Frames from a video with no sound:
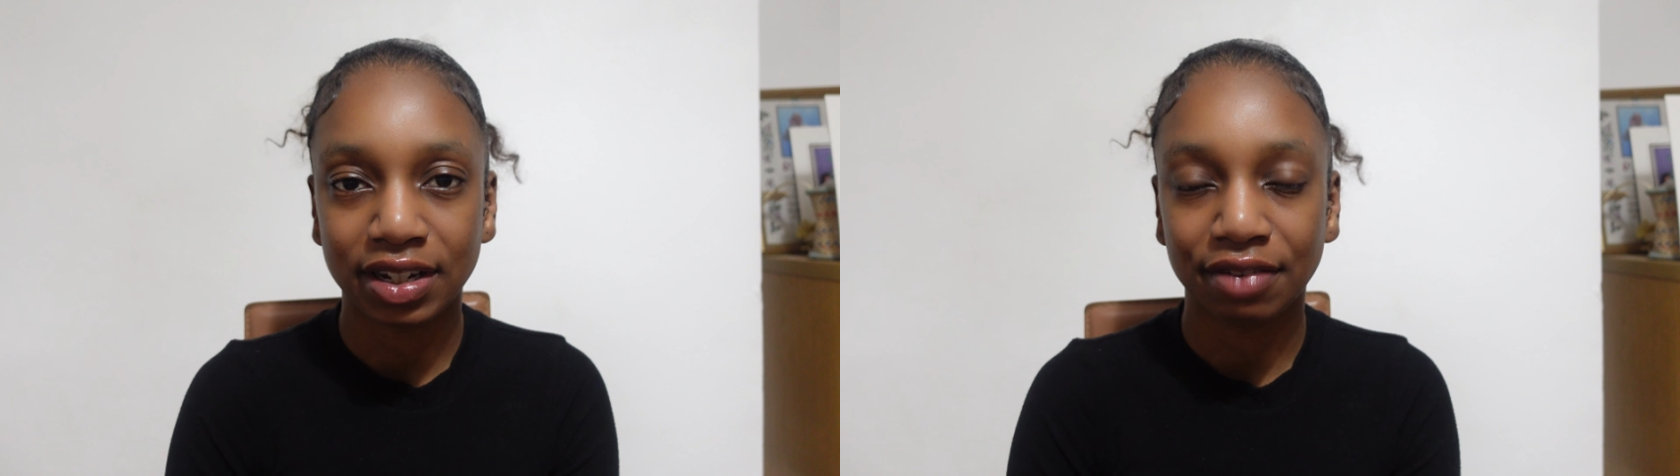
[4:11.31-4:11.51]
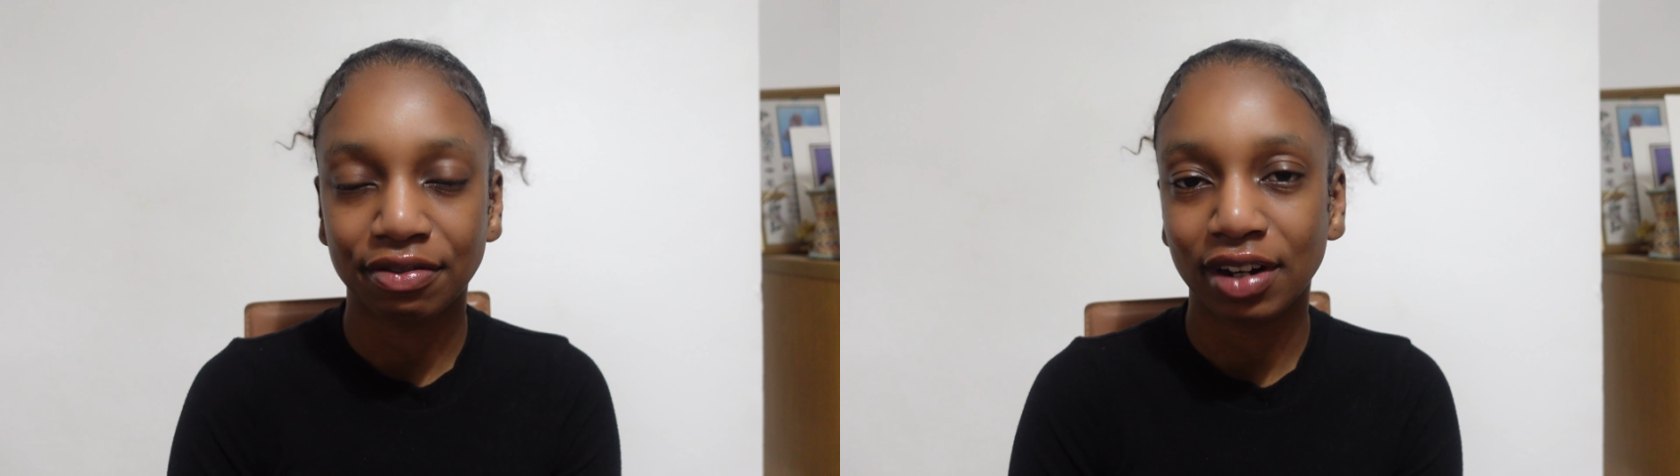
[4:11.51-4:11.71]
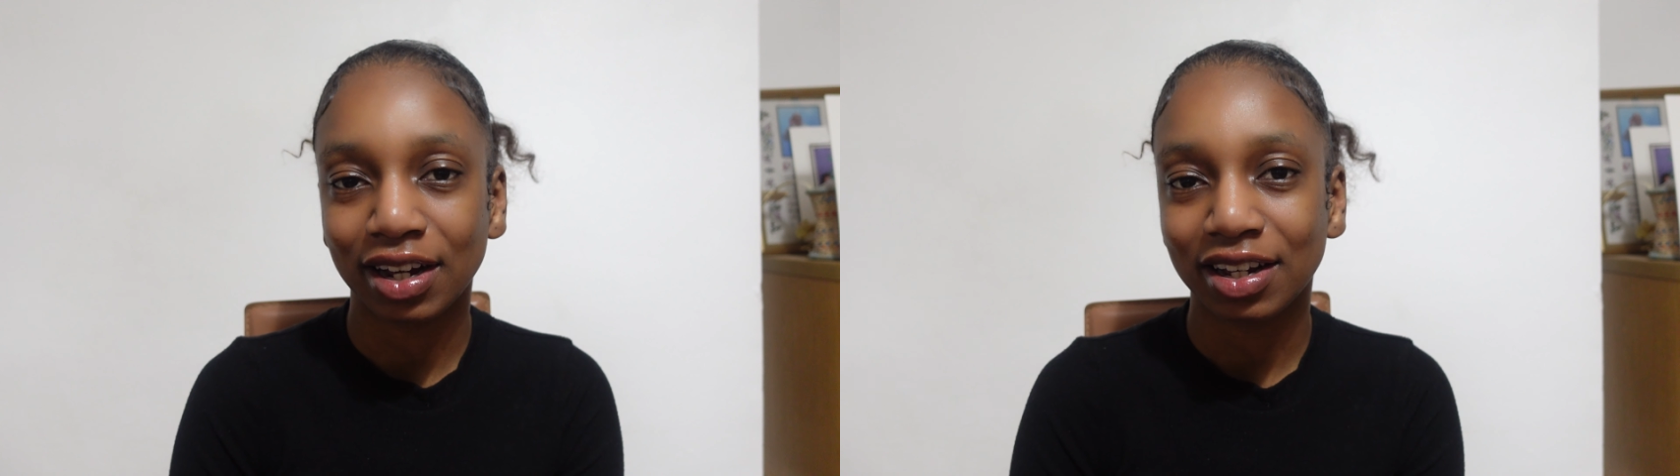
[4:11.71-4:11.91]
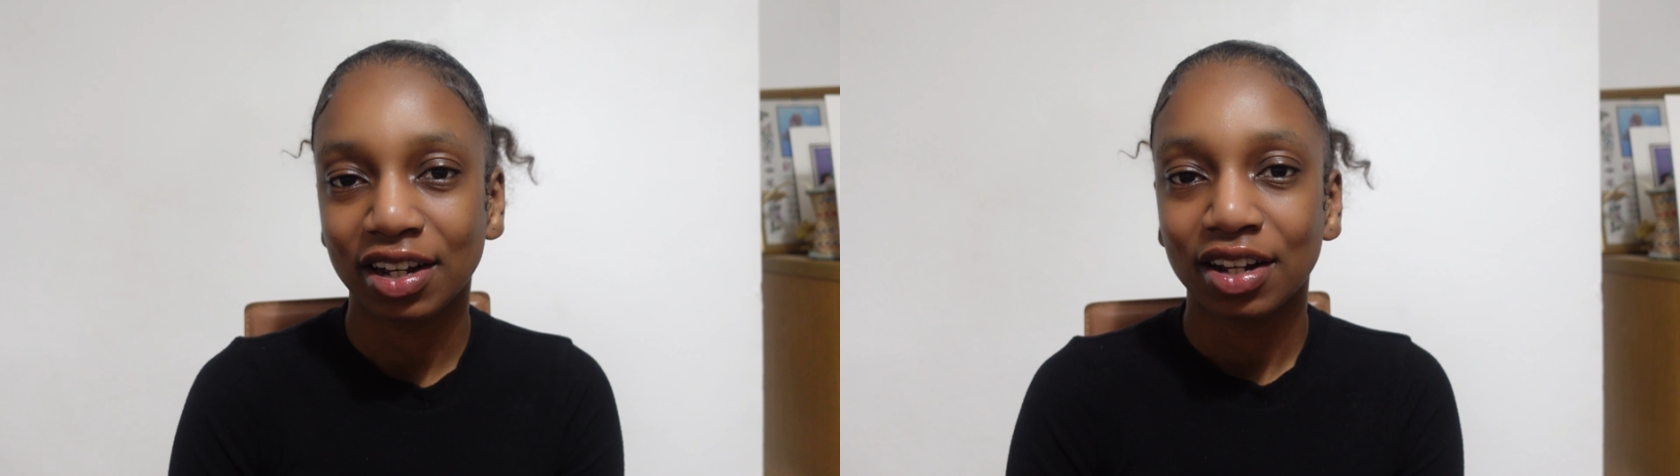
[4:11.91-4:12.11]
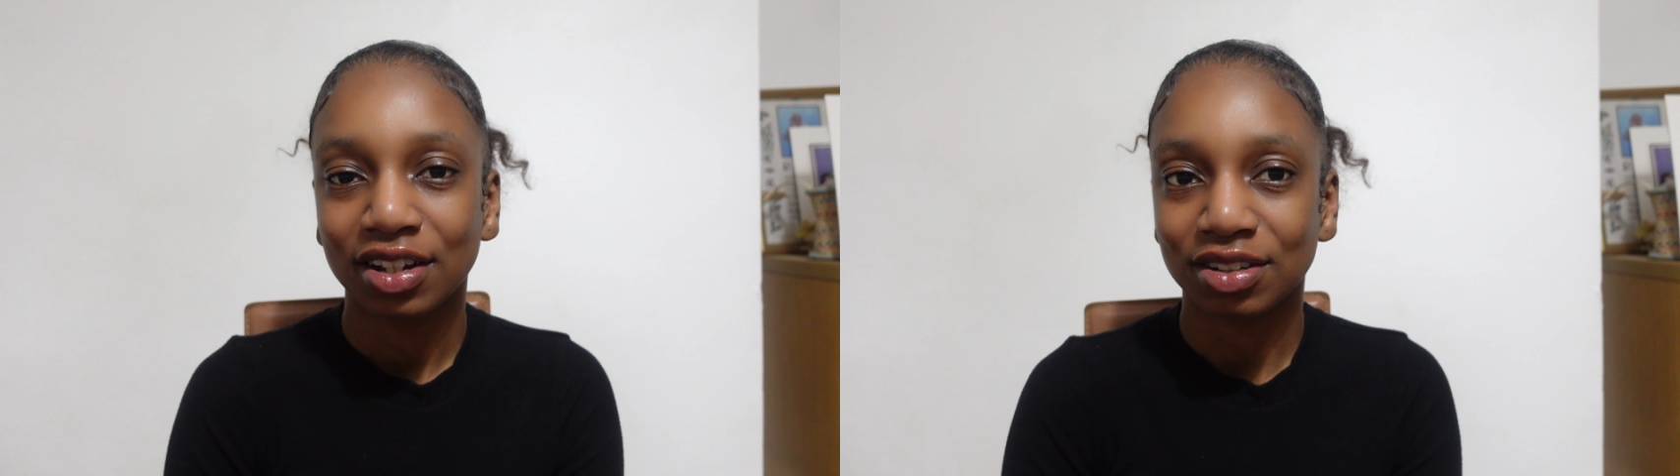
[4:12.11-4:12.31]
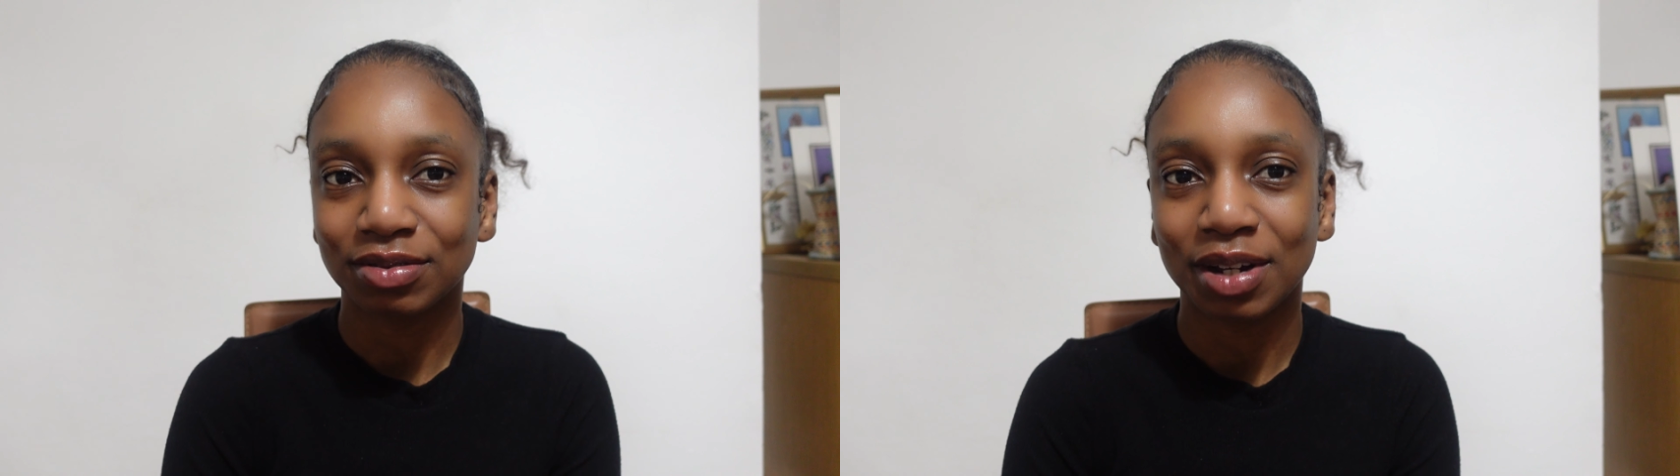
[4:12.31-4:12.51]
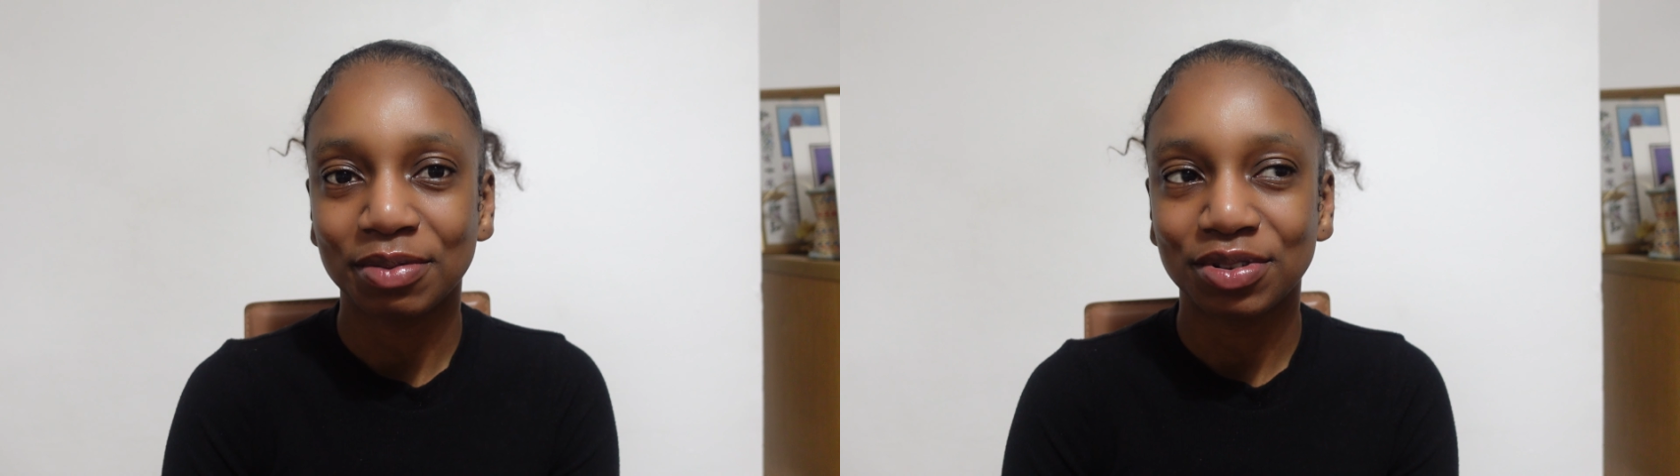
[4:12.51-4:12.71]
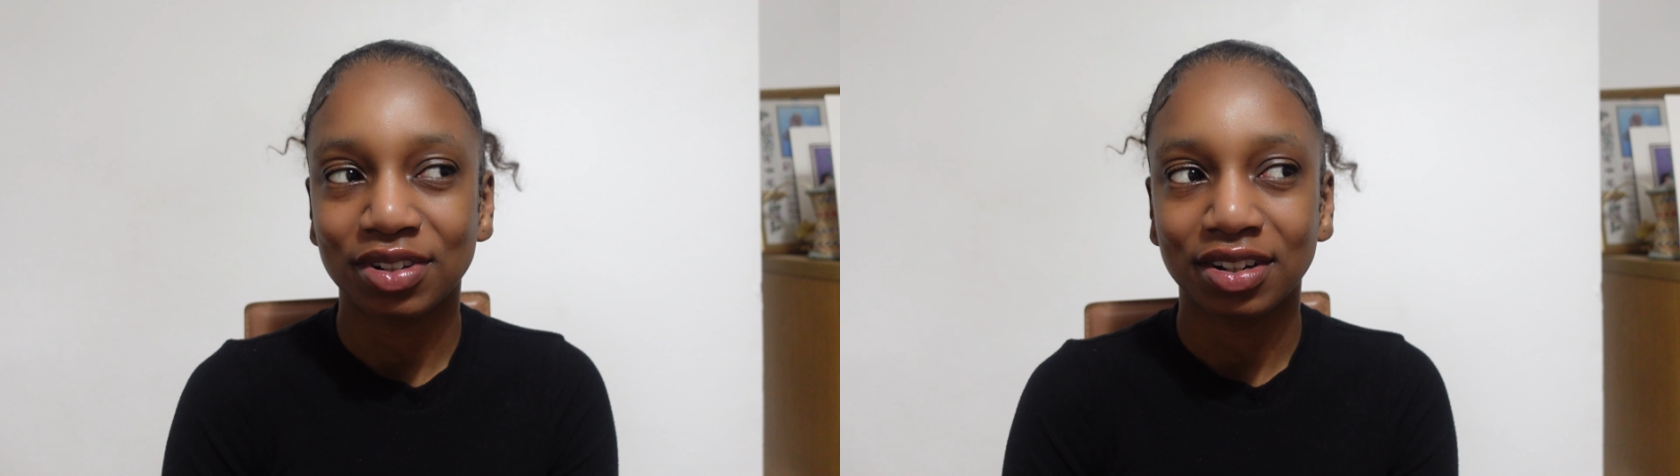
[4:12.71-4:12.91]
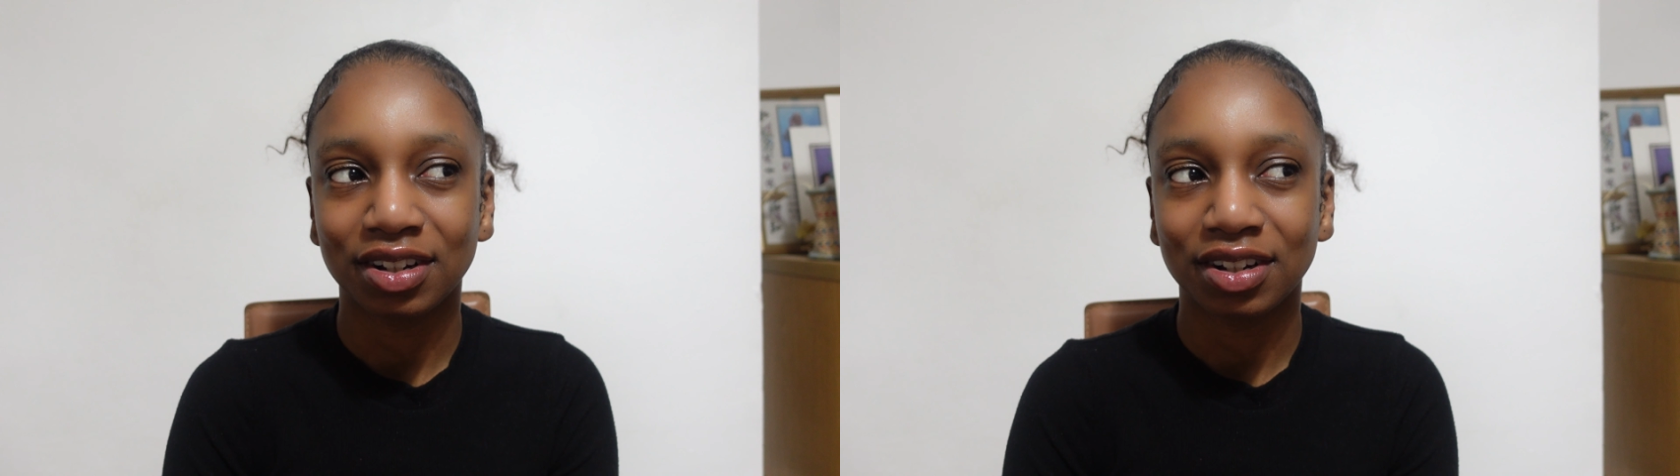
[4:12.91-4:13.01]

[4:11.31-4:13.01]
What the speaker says: I feel like sometimes